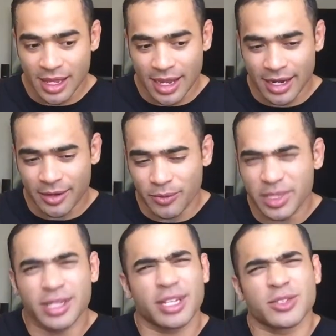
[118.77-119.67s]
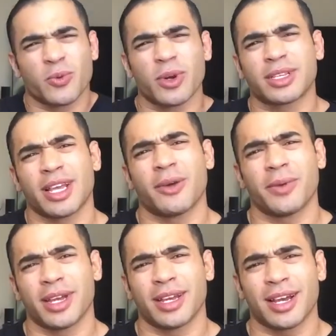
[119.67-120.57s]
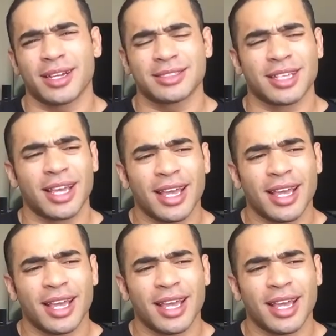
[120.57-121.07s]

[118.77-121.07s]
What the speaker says: And it really doesn't work that way, guys.